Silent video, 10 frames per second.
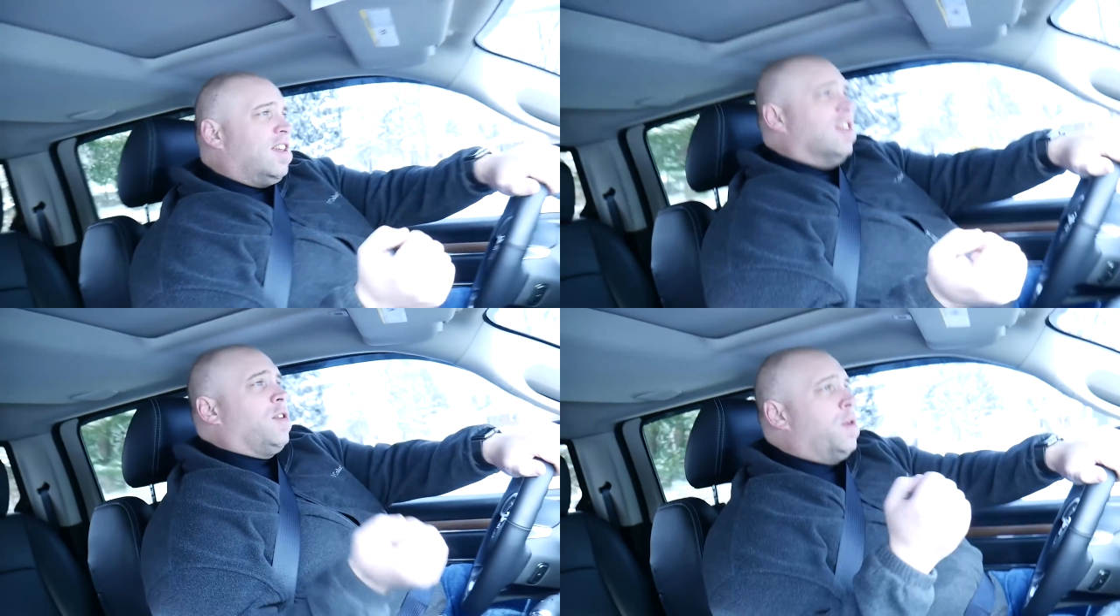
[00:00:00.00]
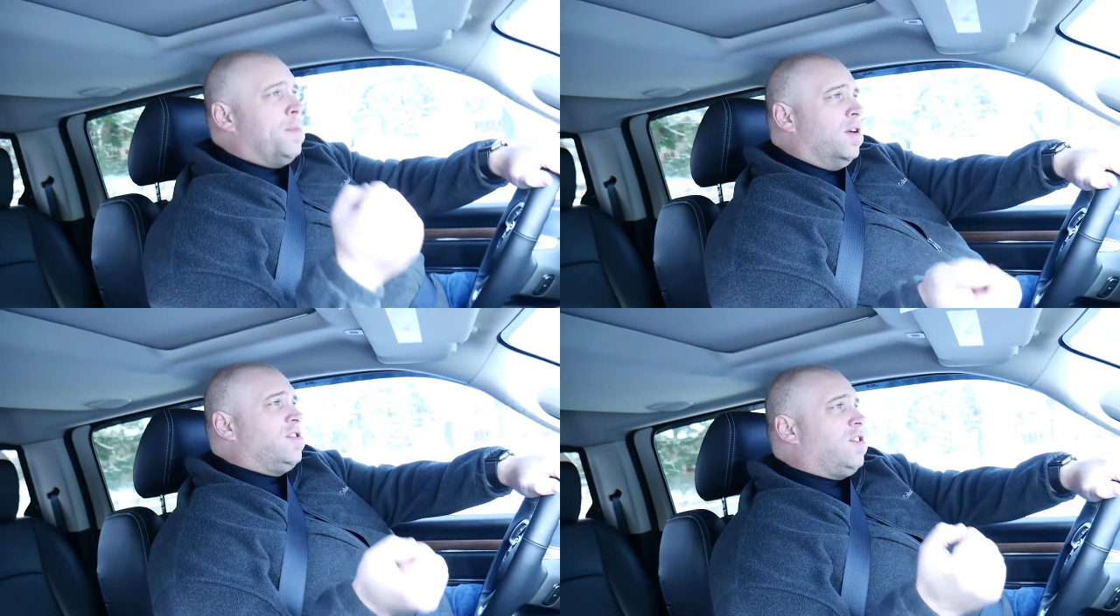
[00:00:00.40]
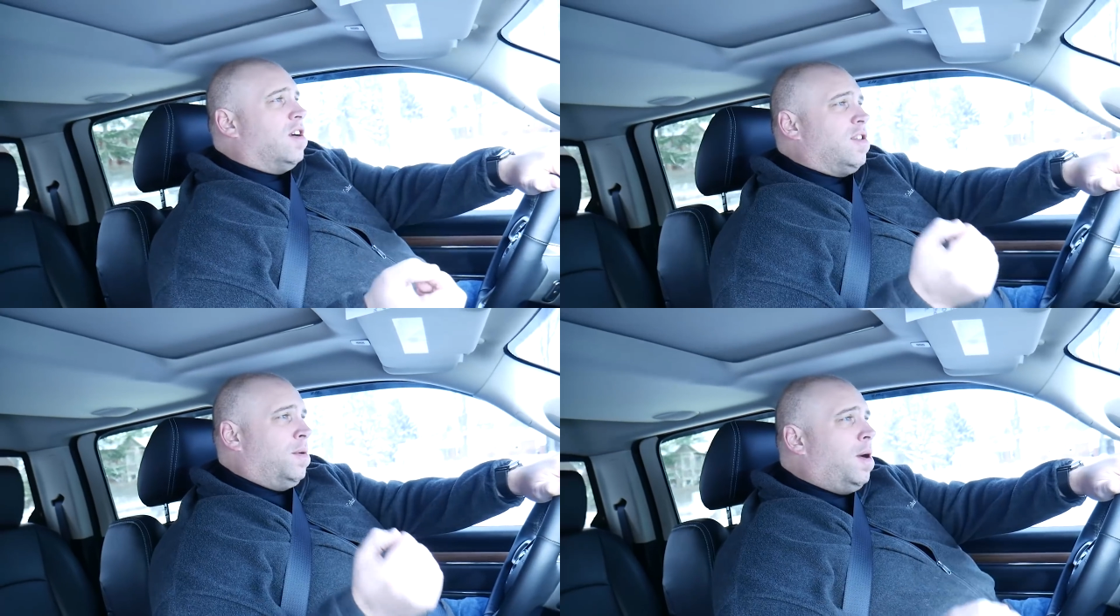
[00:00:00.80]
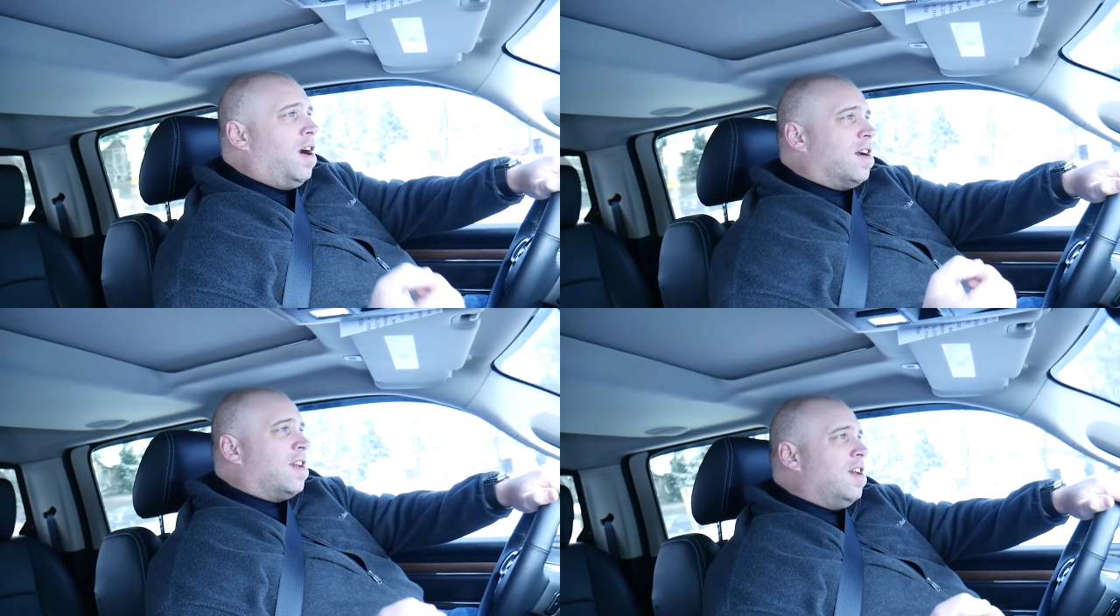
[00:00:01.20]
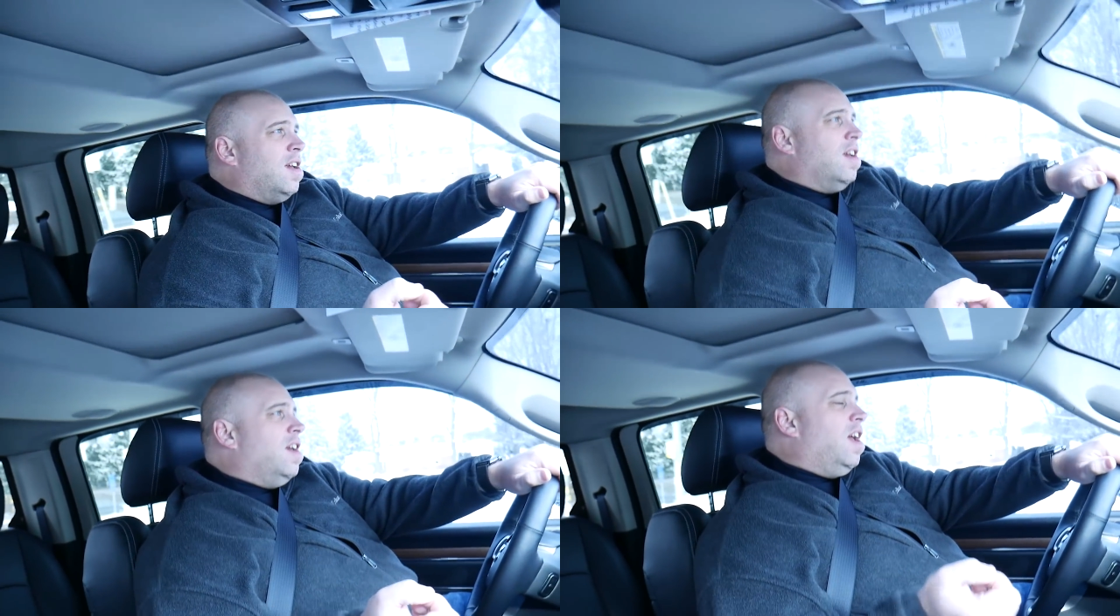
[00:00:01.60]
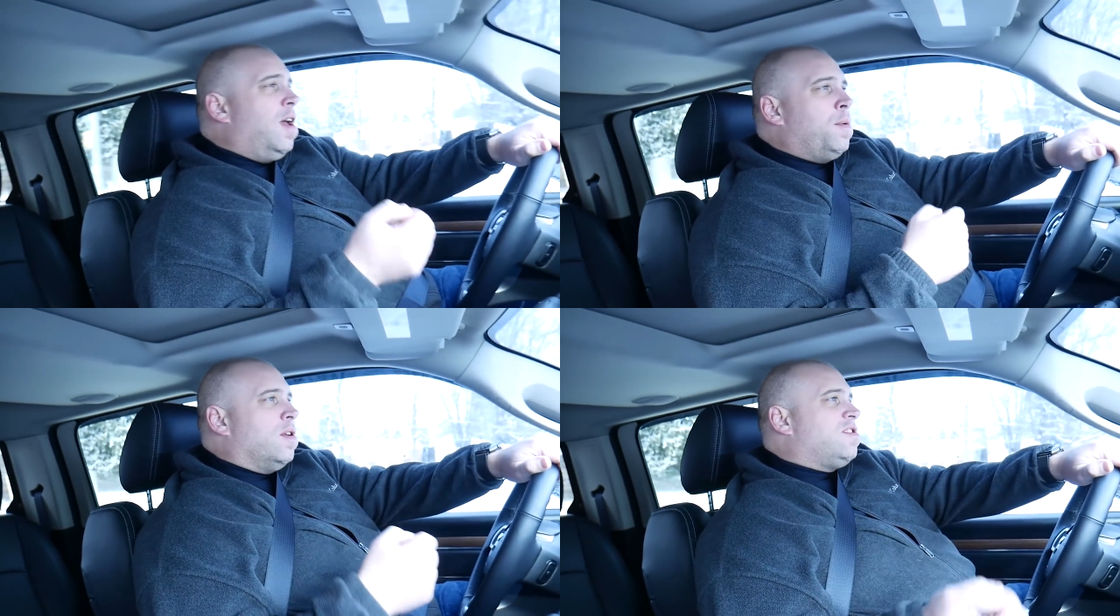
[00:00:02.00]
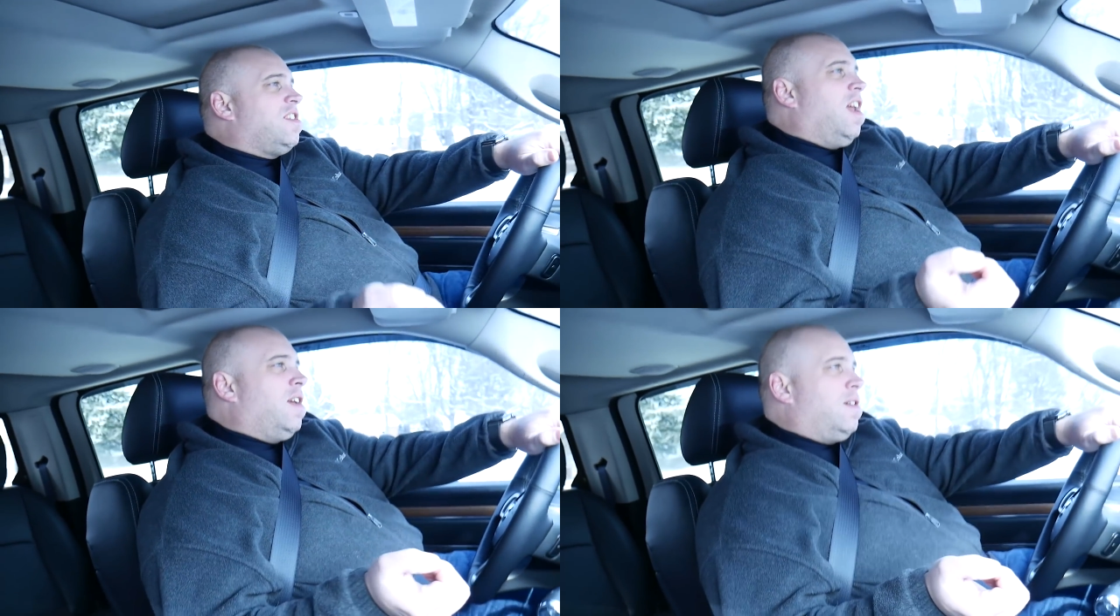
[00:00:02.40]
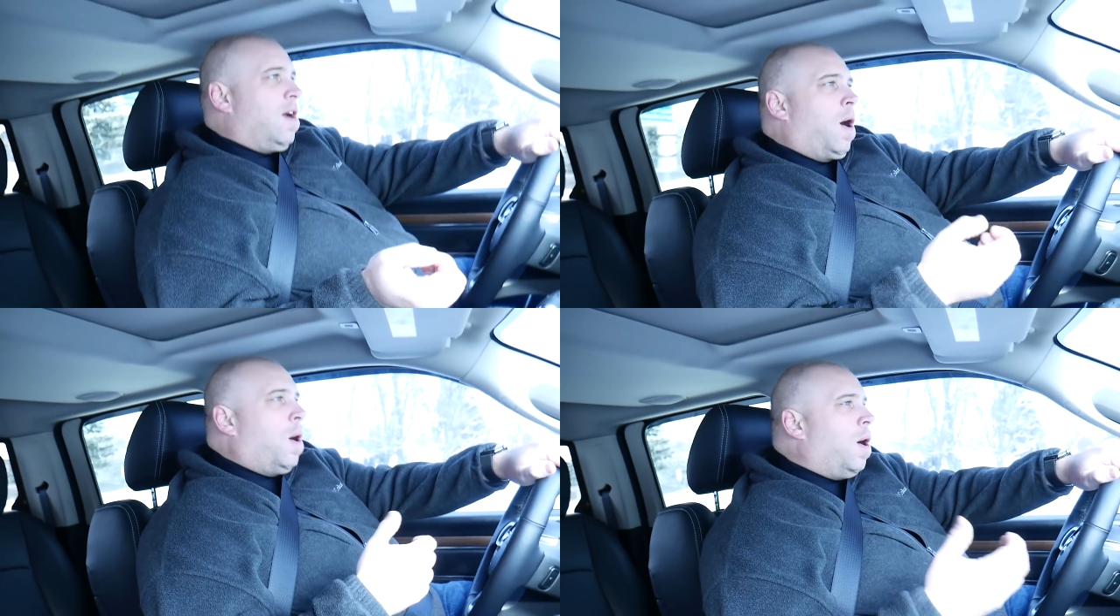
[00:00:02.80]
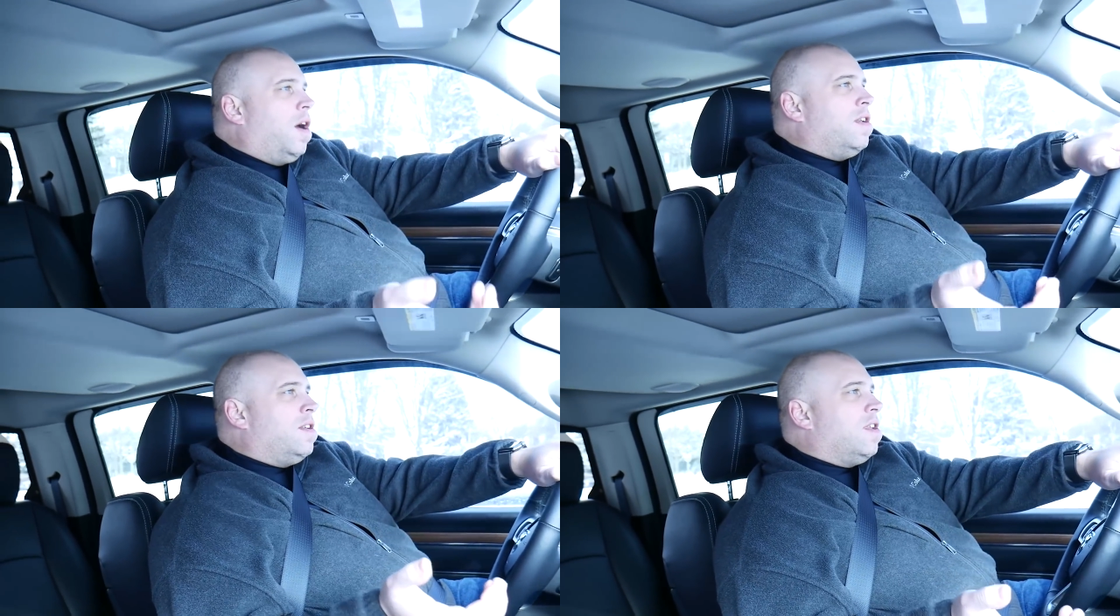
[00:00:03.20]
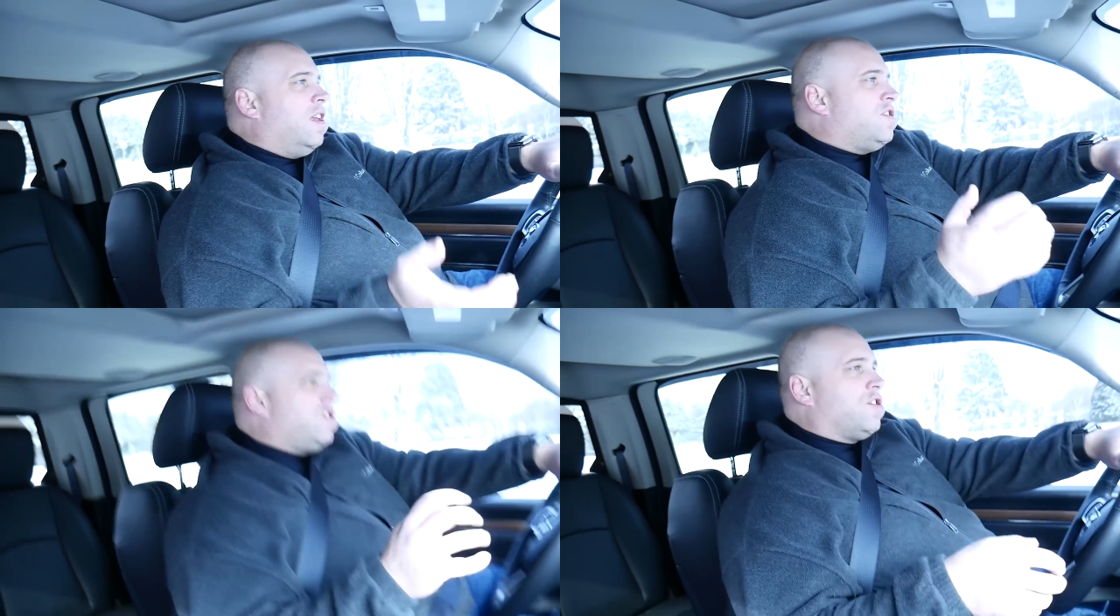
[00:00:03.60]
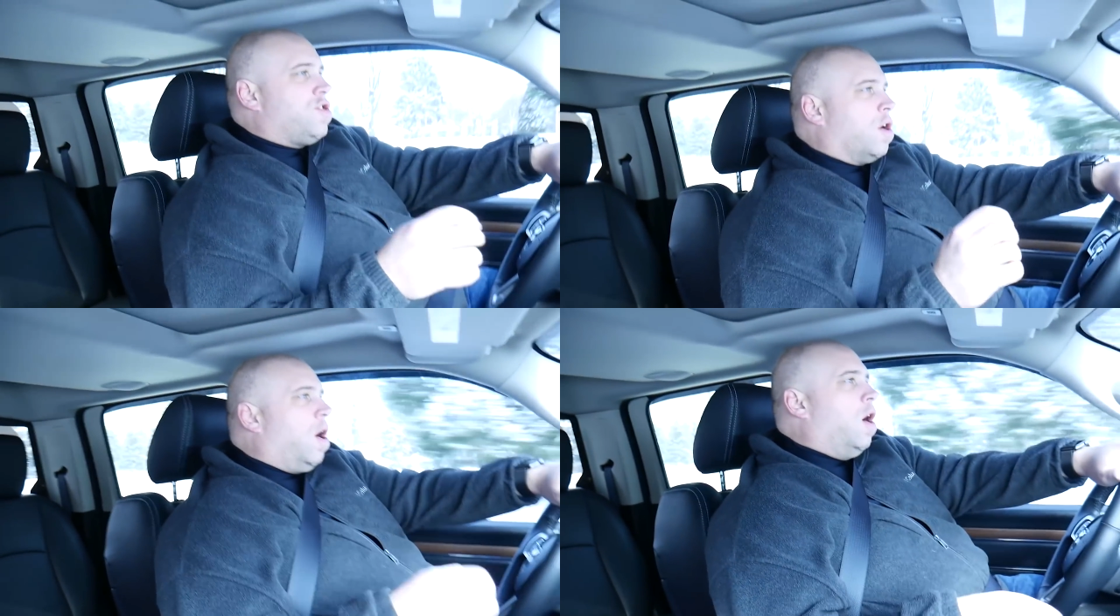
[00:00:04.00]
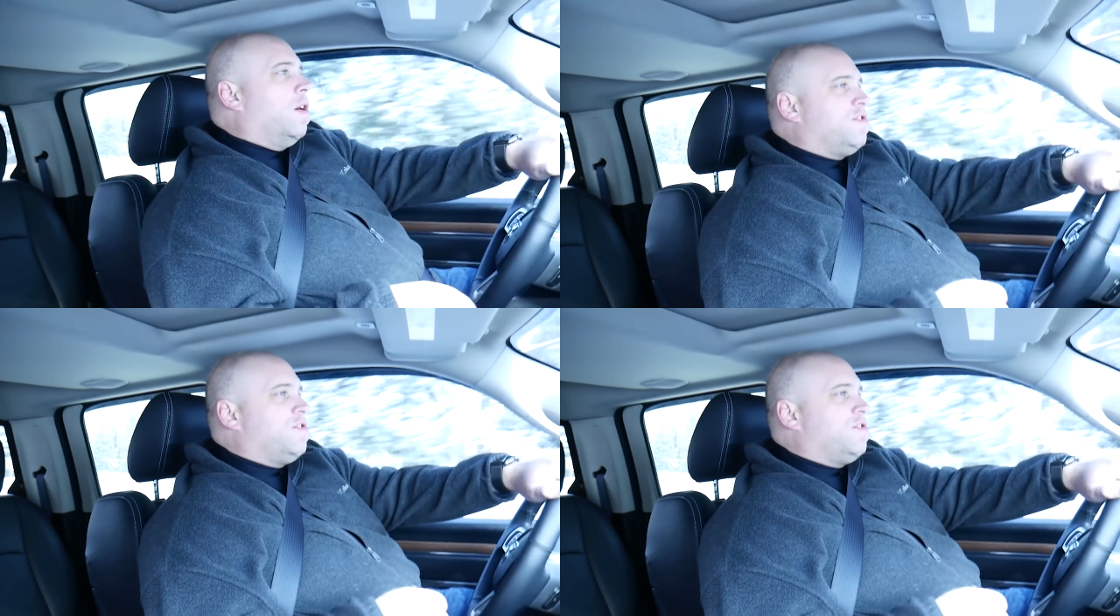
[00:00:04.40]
get the remote start to work, it won't stay on, it shuts your car off.